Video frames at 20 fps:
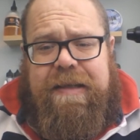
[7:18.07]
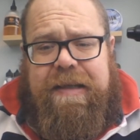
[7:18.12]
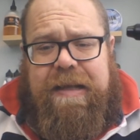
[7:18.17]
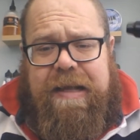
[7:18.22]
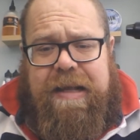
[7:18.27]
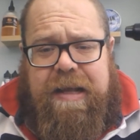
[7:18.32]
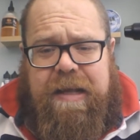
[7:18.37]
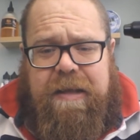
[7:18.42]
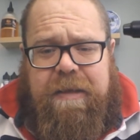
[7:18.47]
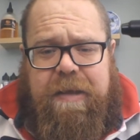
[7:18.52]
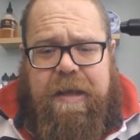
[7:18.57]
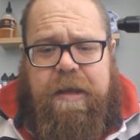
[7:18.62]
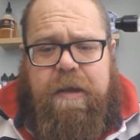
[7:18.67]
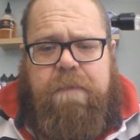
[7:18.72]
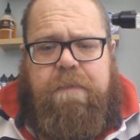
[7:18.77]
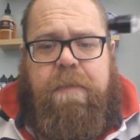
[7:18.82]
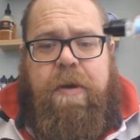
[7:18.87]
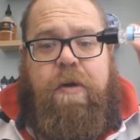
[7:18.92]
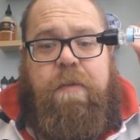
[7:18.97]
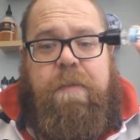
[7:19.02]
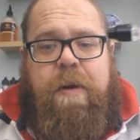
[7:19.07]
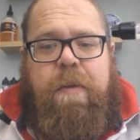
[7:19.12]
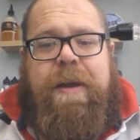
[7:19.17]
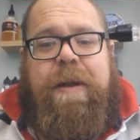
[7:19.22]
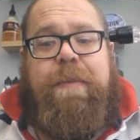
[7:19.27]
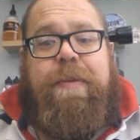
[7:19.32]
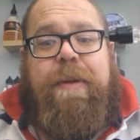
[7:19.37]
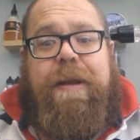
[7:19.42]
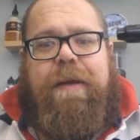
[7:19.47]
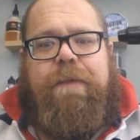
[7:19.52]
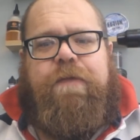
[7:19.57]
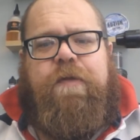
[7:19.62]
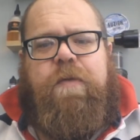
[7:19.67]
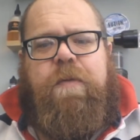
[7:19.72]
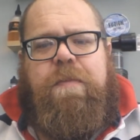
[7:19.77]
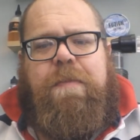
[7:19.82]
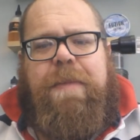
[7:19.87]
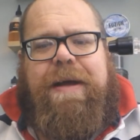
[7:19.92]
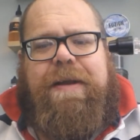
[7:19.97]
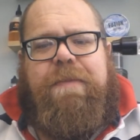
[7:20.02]
I think Momo people aren't too
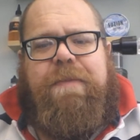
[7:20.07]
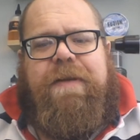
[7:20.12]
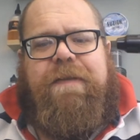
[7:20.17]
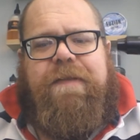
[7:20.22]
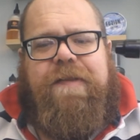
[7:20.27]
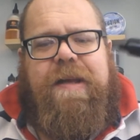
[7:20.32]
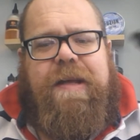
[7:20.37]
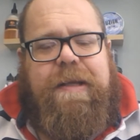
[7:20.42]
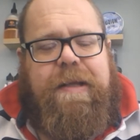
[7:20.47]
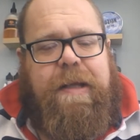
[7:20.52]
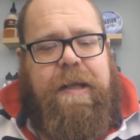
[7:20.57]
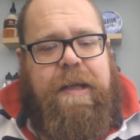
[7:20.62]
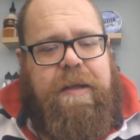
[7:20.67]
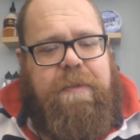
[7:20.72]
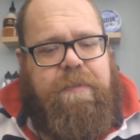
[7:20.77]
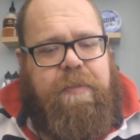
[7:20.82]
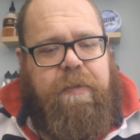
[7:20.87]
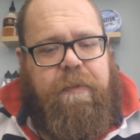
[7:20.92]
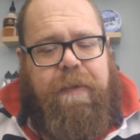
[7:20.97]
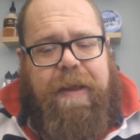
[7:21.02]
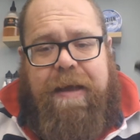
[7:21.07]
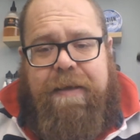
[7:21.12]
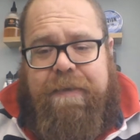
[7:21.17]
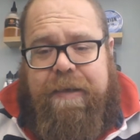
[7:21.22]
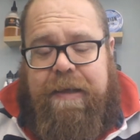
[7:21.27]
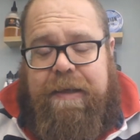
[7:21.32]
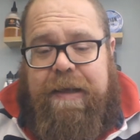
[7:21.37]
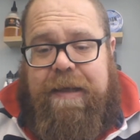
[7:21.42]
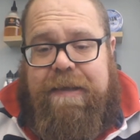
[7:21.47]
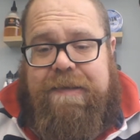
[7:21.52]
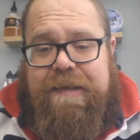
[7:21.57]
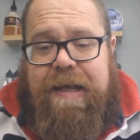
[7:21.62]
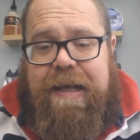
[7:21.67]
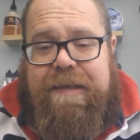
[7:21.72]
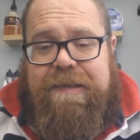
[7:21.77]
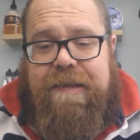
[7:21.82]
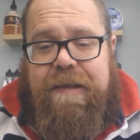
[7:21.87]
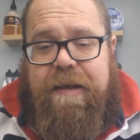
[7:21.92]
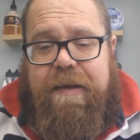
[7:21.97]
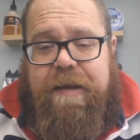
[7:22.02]
mad at me for saying that, but I think that's
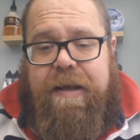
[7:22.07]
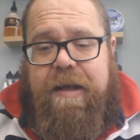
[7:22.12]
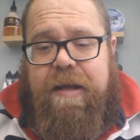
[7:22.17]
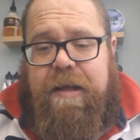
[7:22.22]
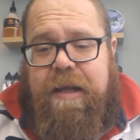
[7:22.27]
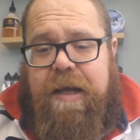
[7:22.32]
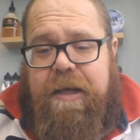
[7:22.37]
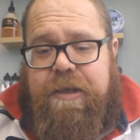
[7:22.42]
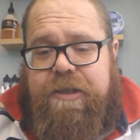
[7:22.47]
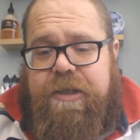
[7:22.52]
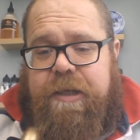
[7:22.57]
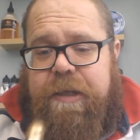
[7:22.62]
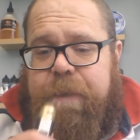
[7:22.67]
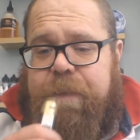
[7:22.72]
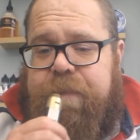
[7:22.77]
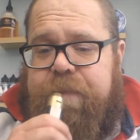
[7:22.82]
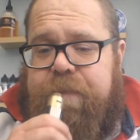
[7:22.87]
nicer than their lychee.